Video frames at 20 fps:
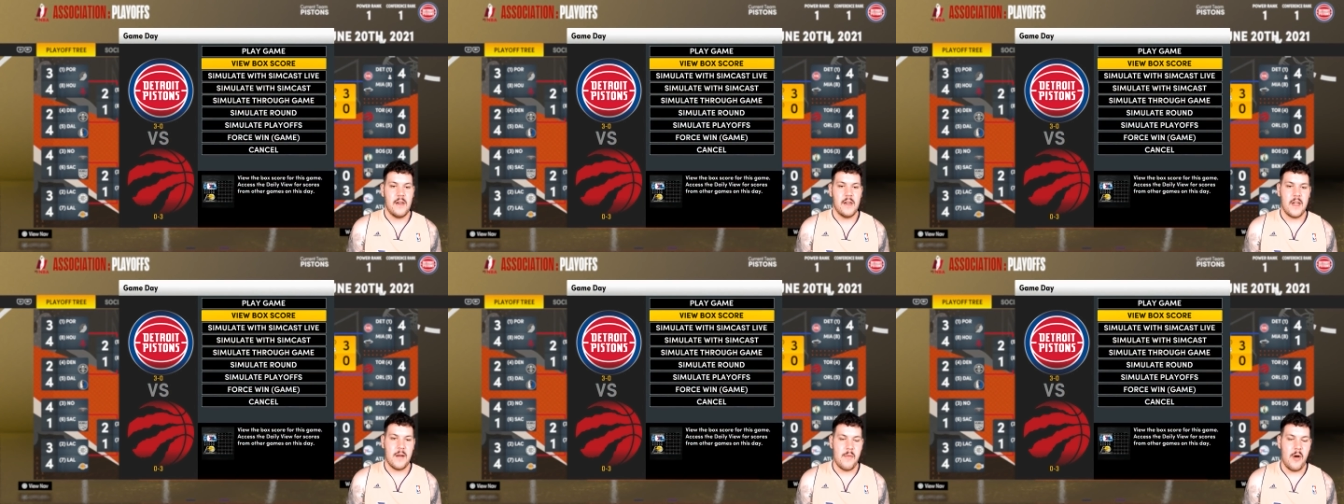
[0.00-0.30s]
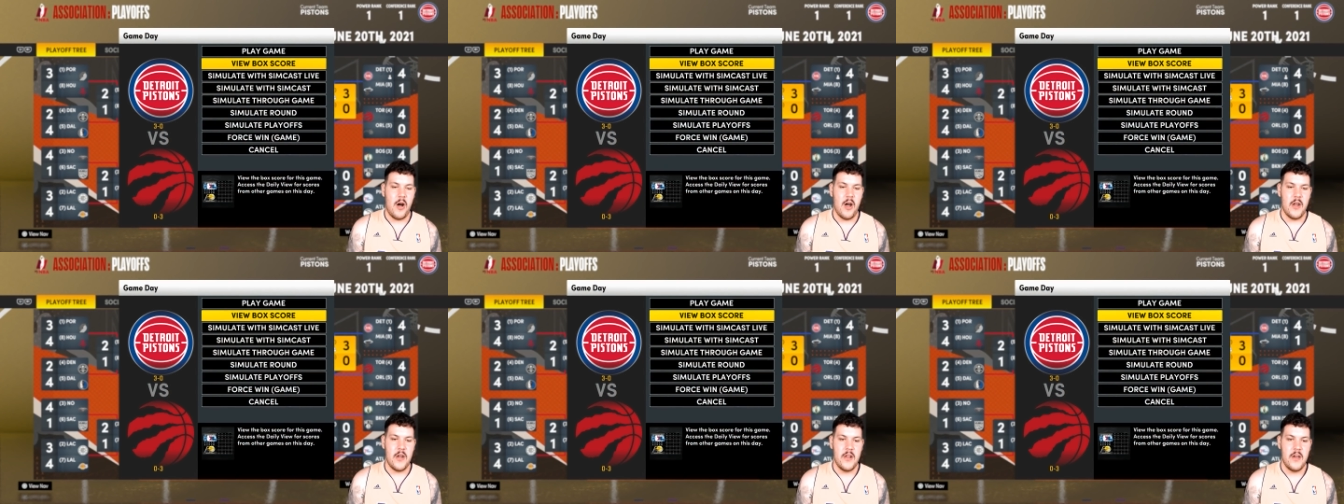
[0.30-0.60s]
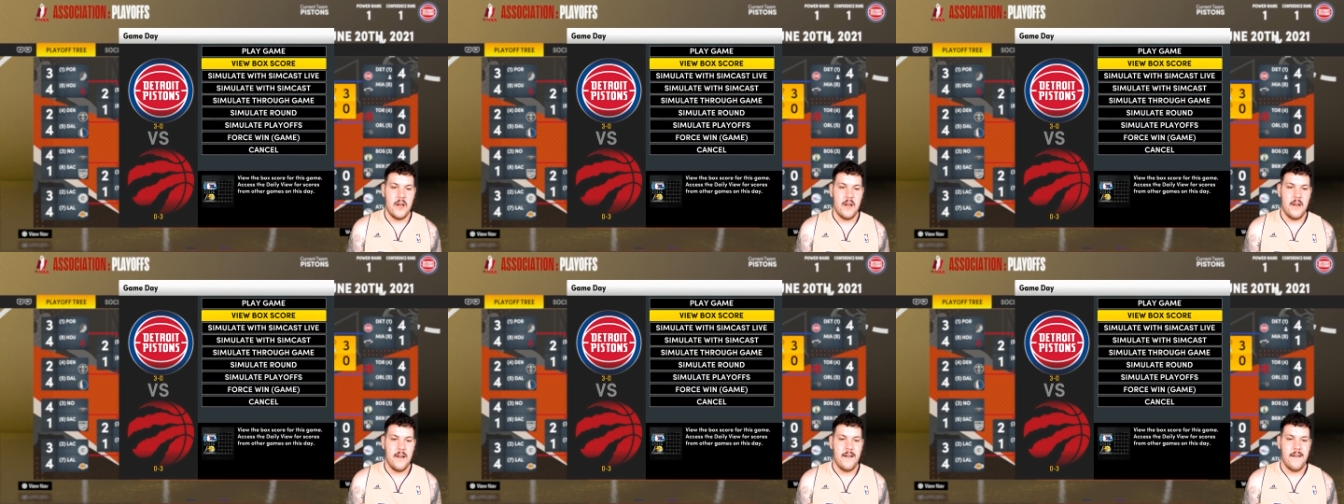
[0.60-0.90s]
Come on,
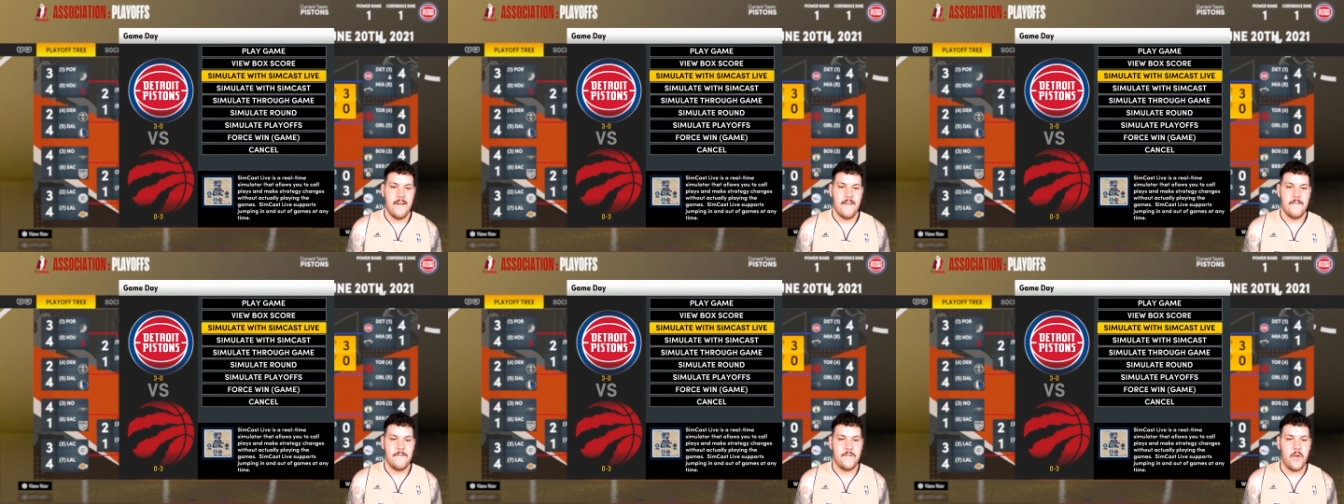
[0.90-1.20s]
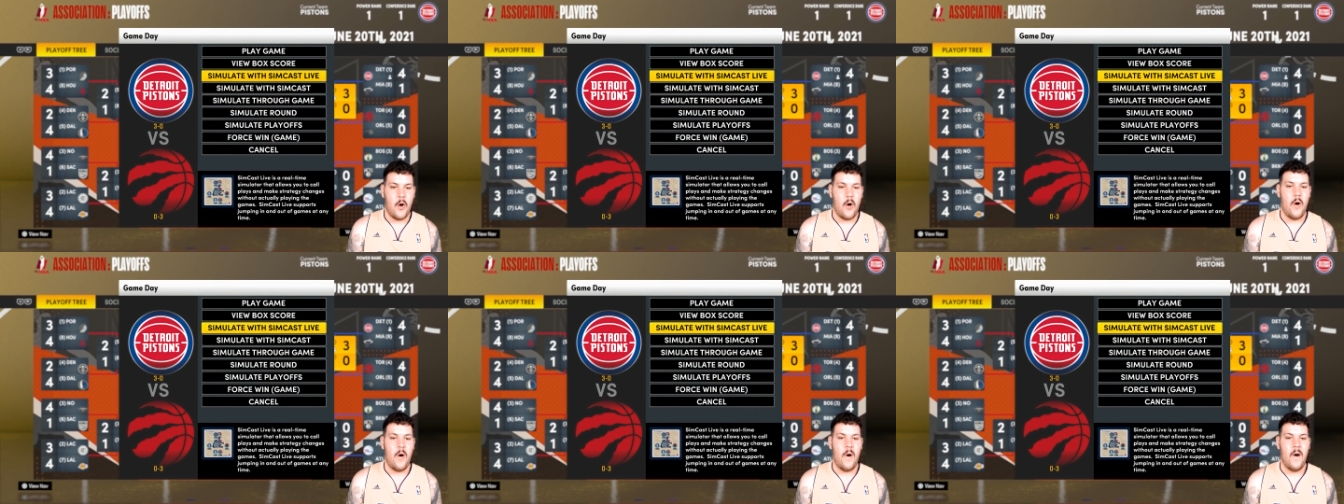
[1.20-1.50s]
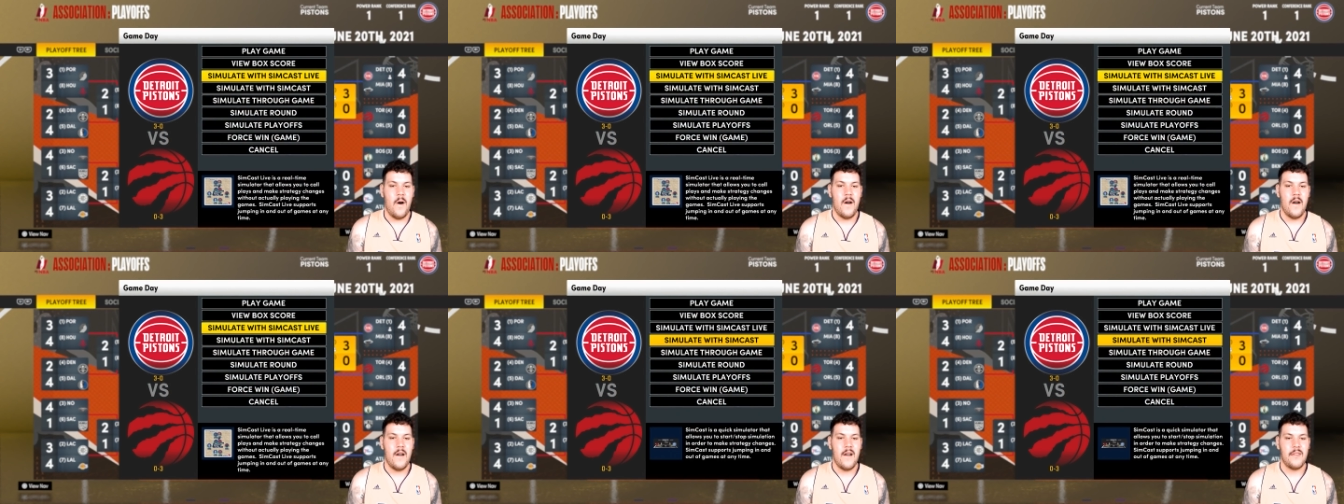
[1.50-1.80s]

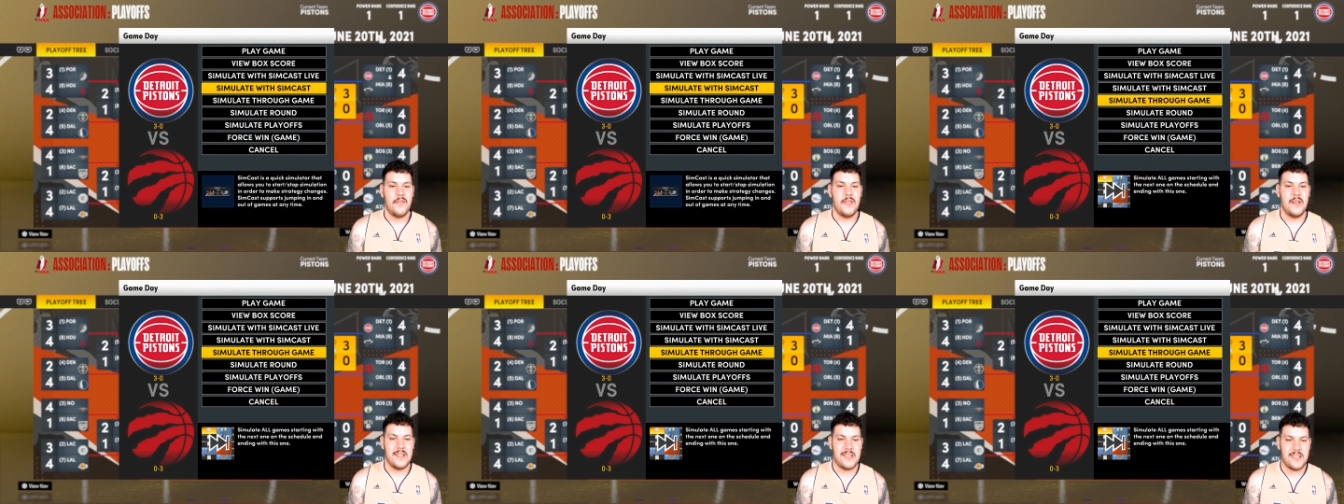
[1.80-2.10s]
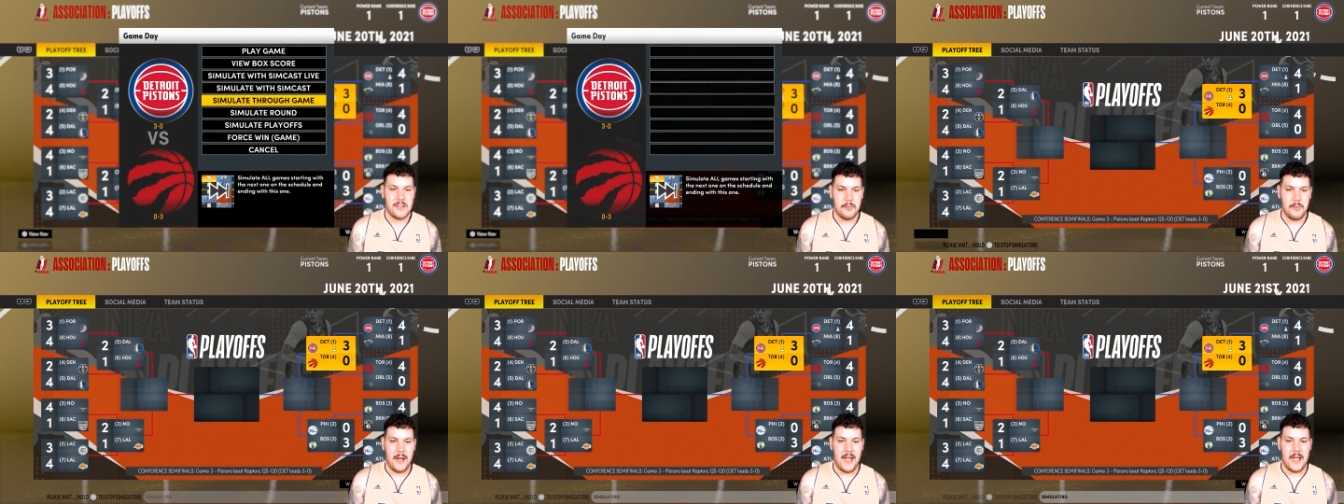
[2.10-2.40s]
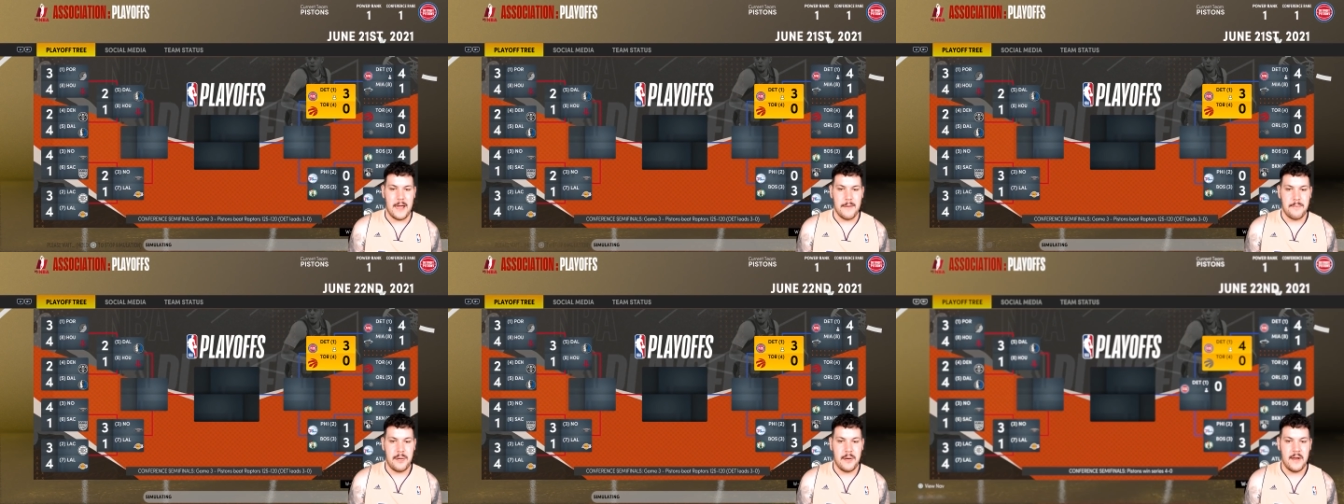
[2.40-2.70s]
for the
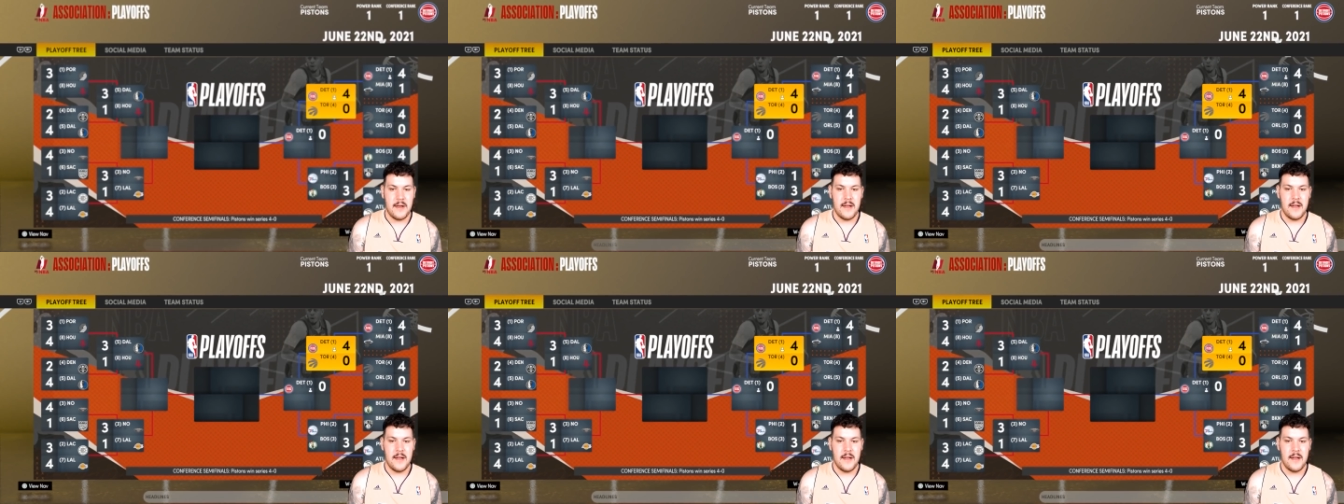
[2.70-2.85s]
sweep.